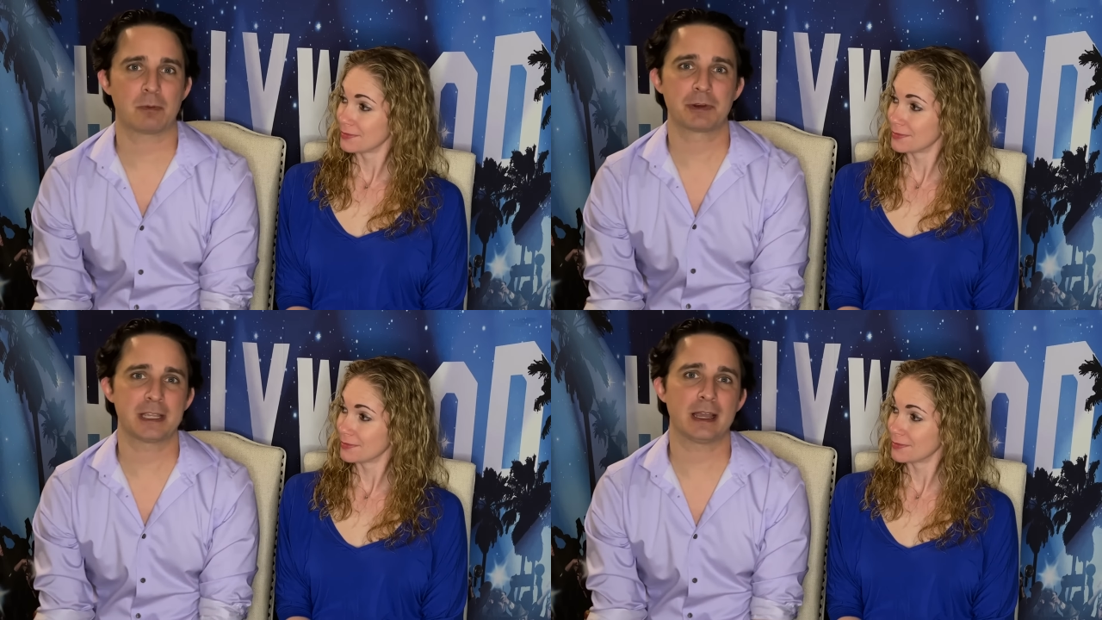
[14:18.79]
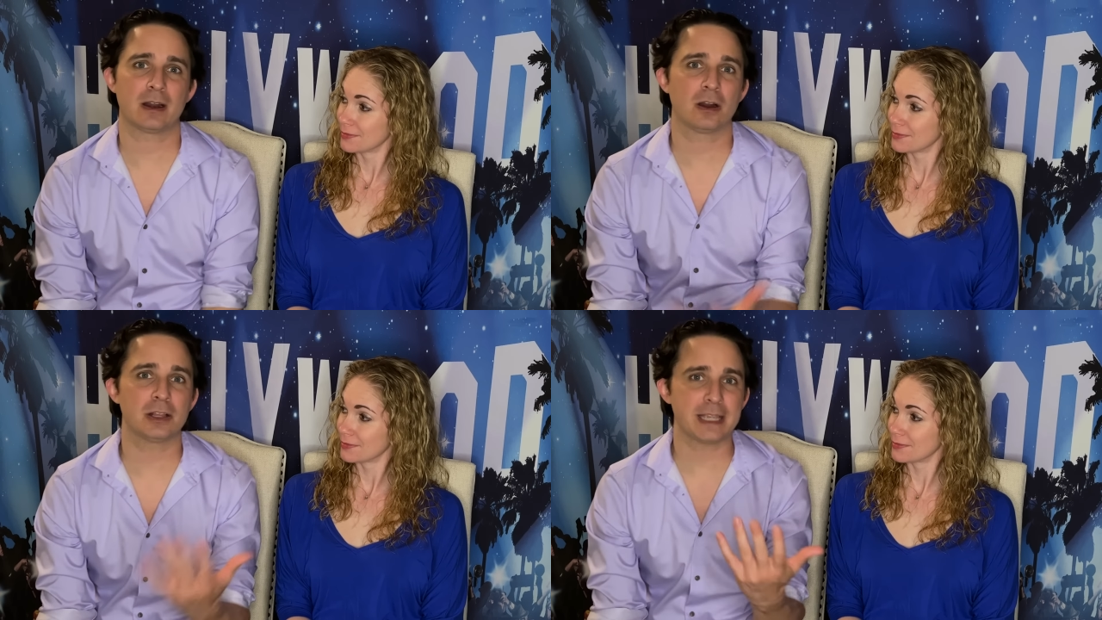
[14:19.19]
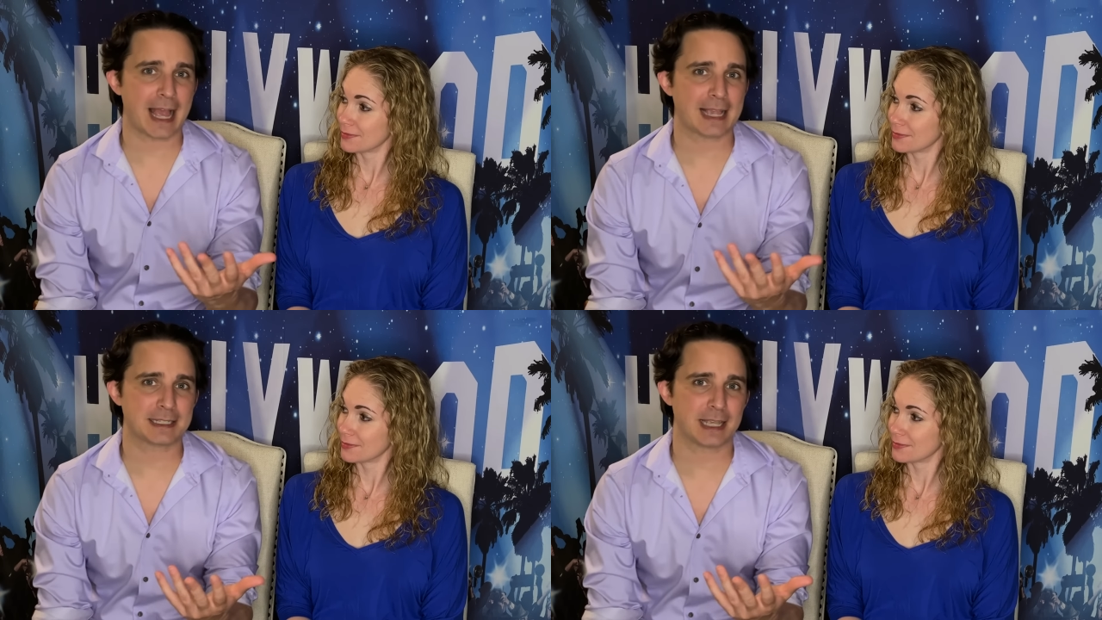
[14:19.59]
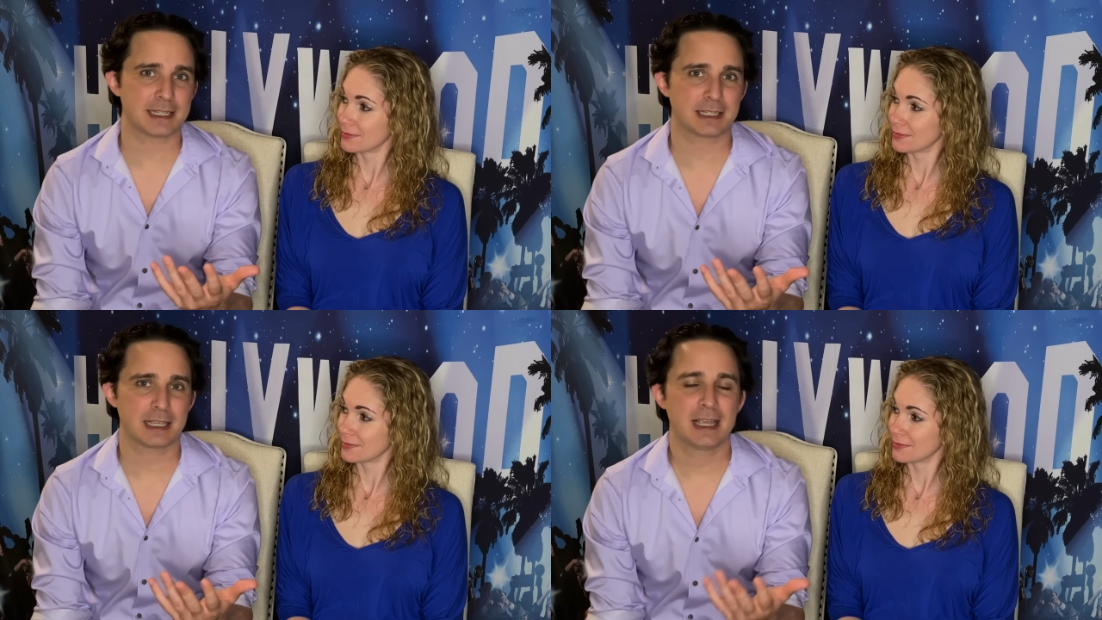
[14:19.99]
Speaker 1: where you can get early
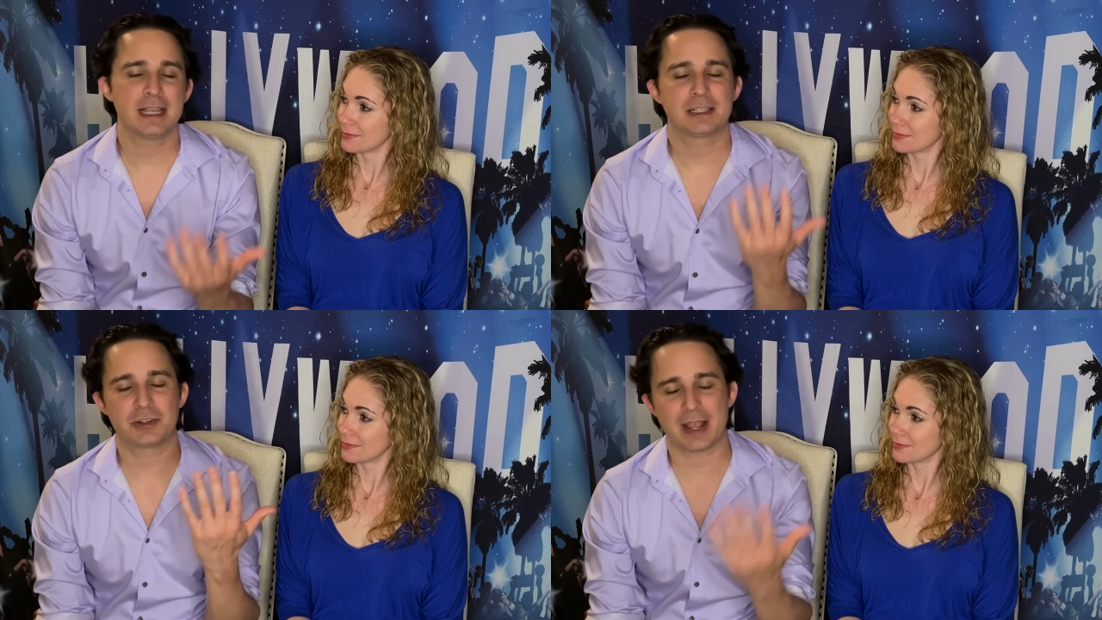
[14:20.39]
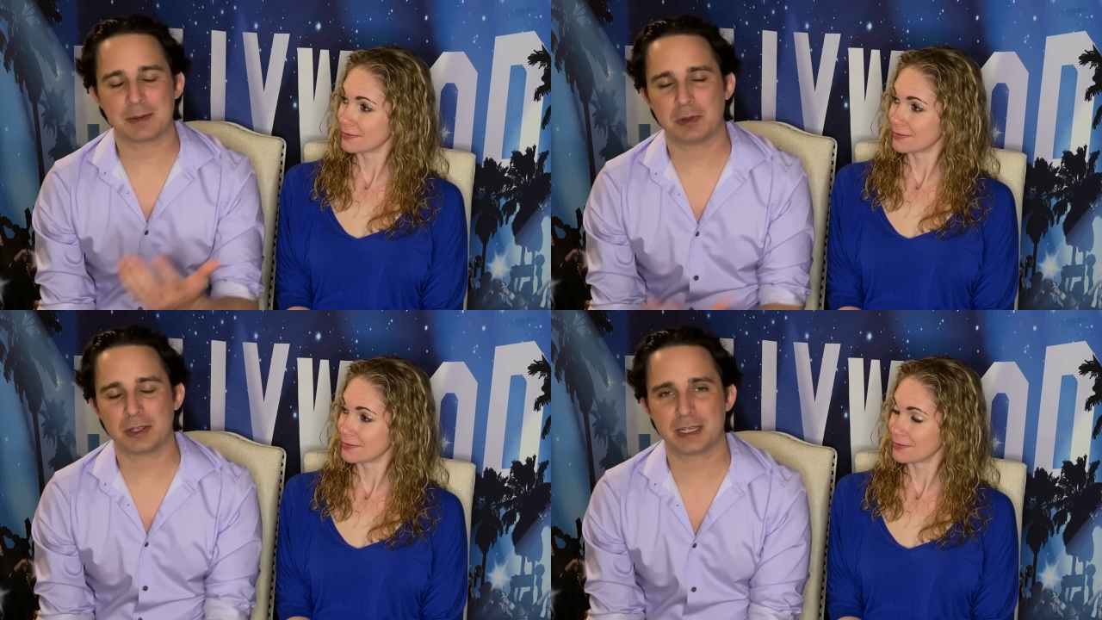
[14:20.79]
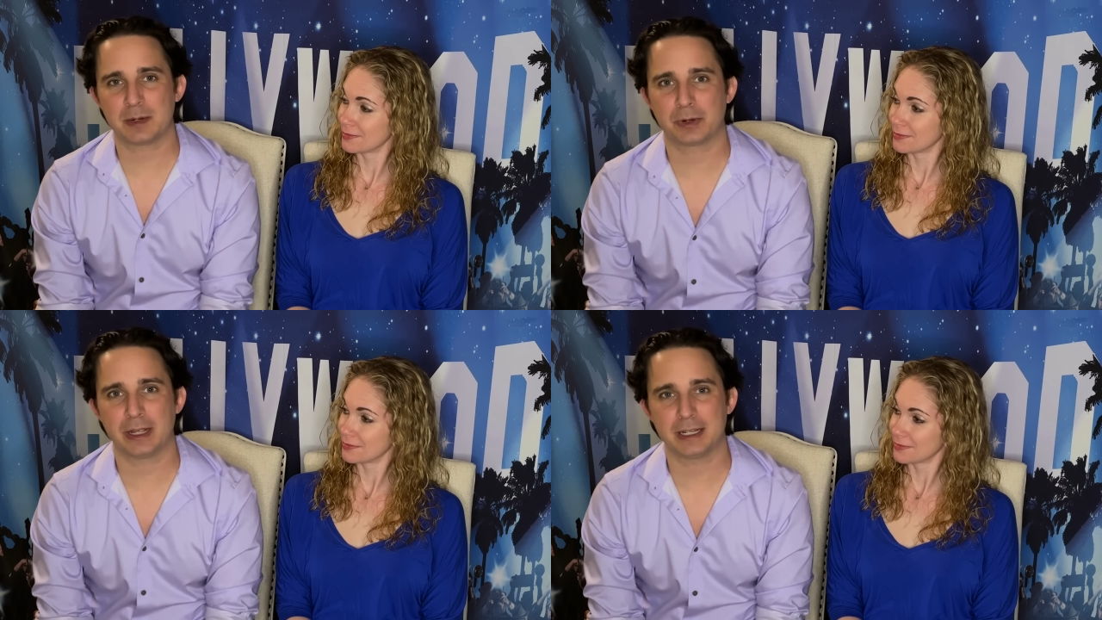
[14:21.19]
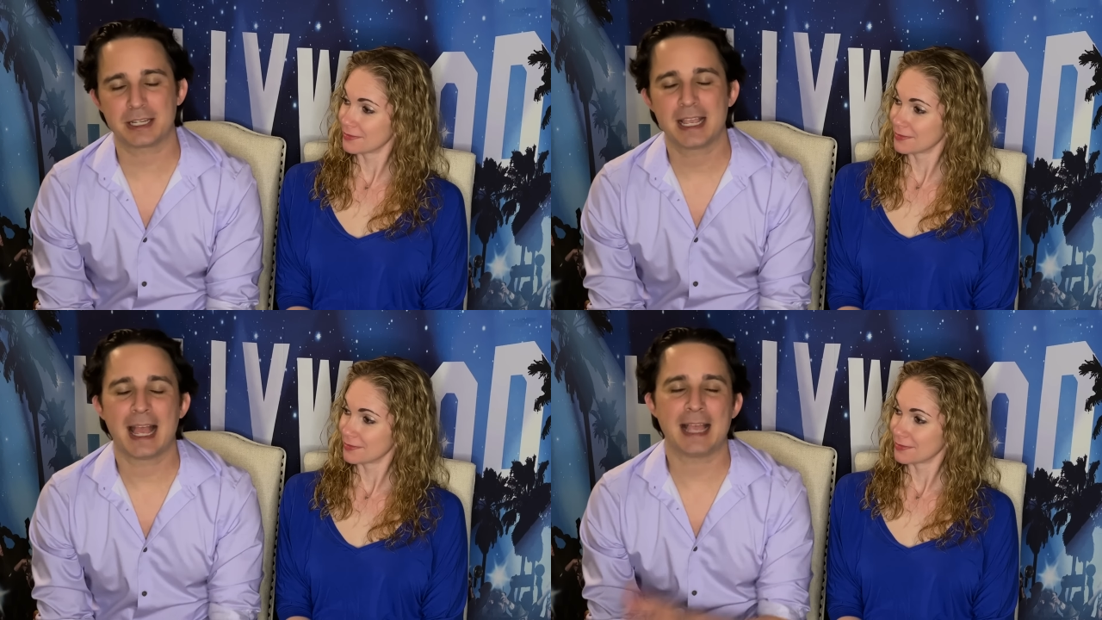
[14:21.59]
access to Dragon Ball Z Abridged,
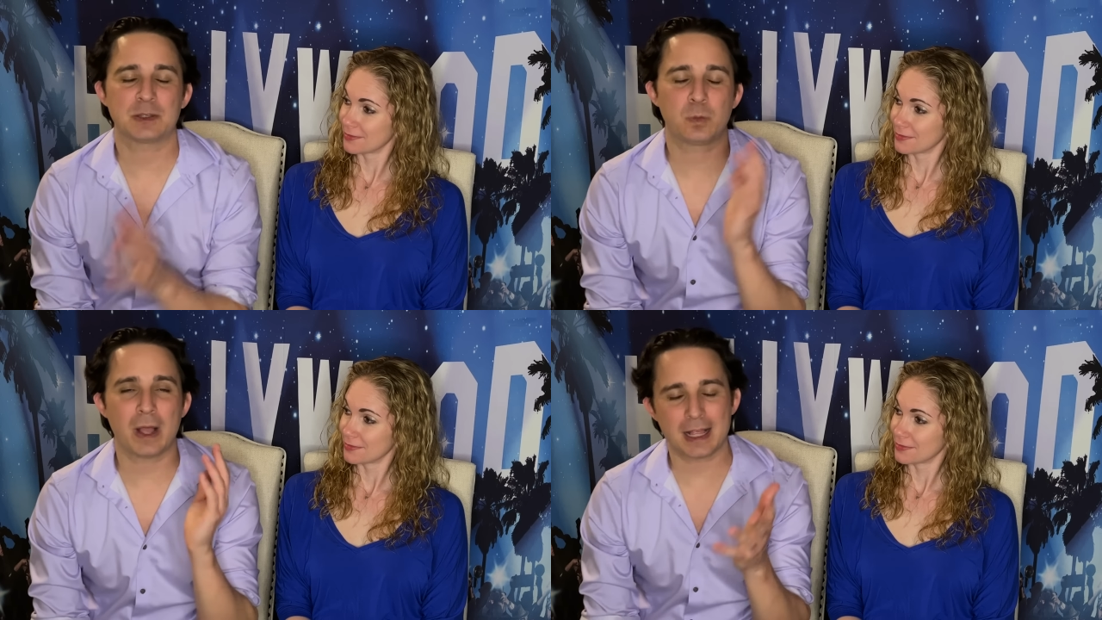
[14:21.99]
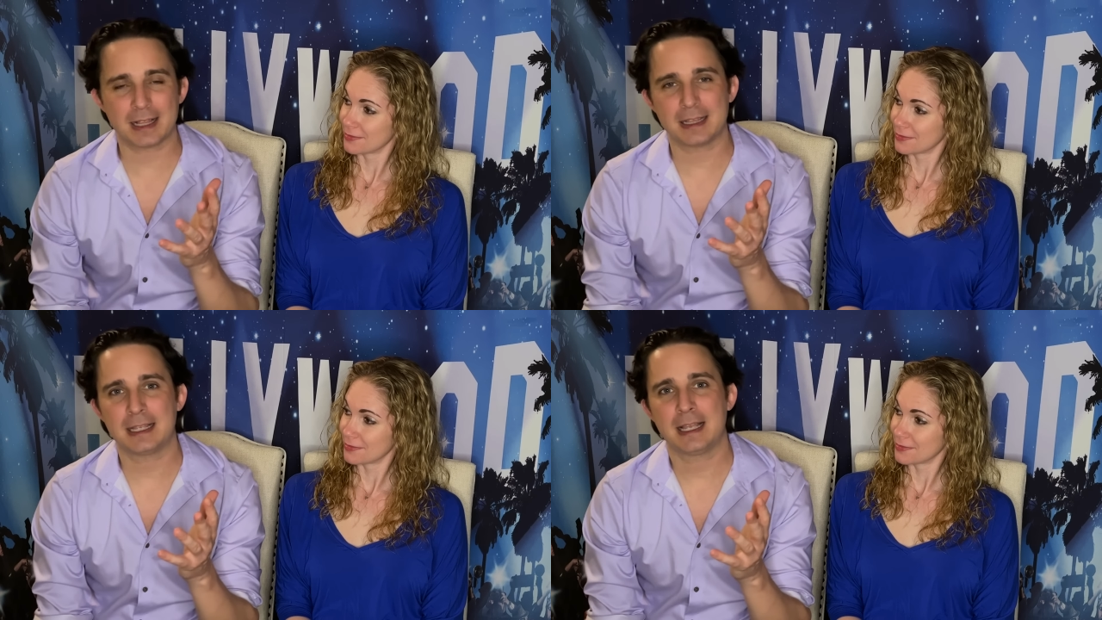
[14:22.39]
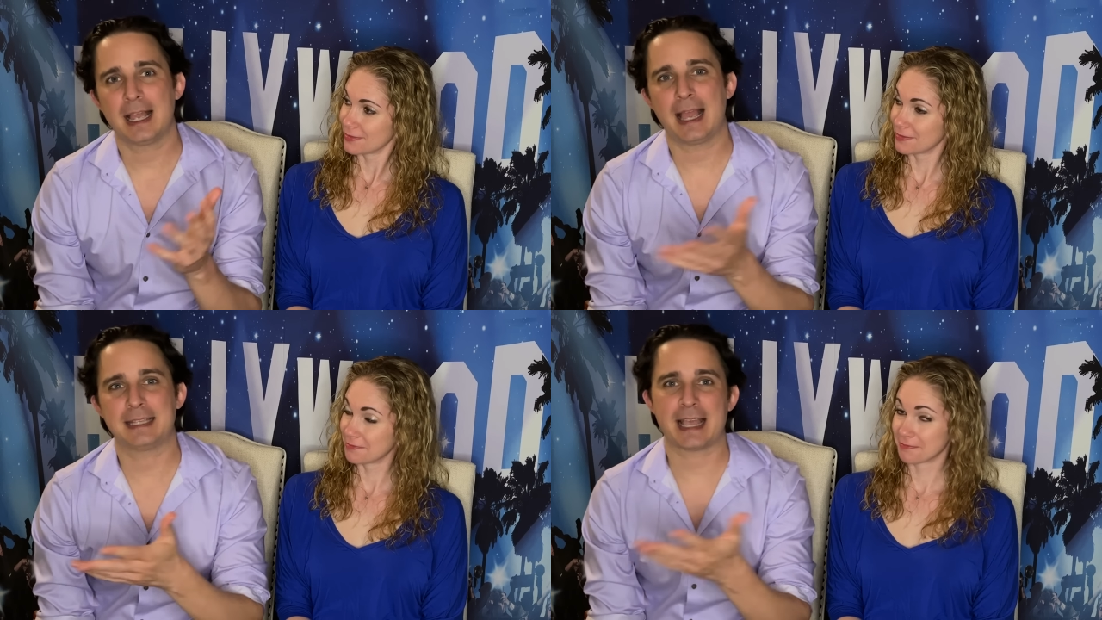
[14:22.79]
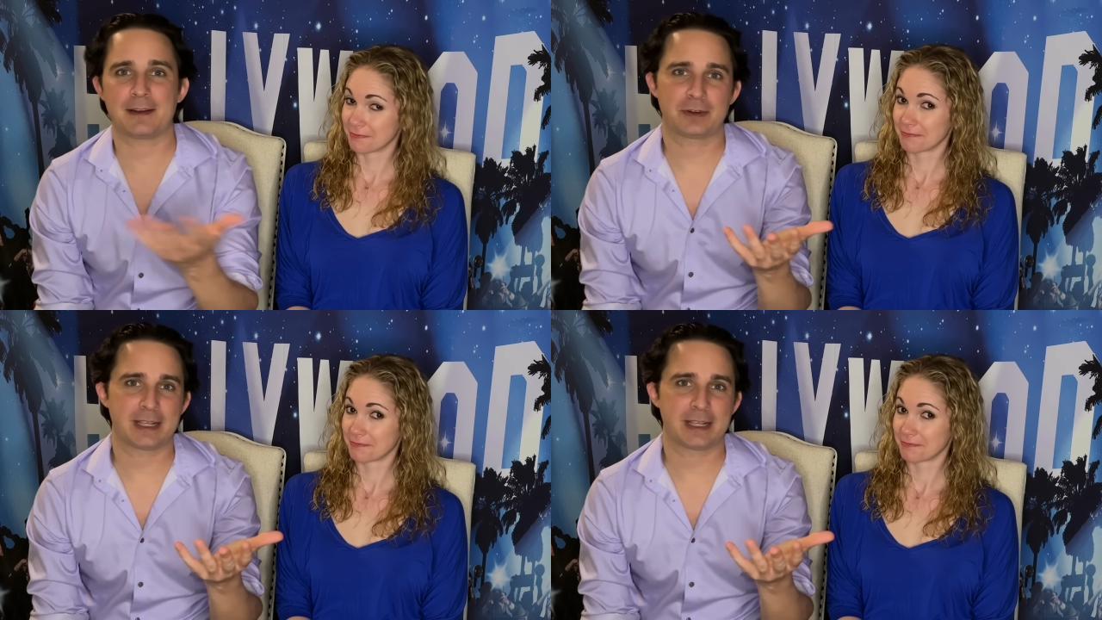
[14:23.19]
as well as ad-free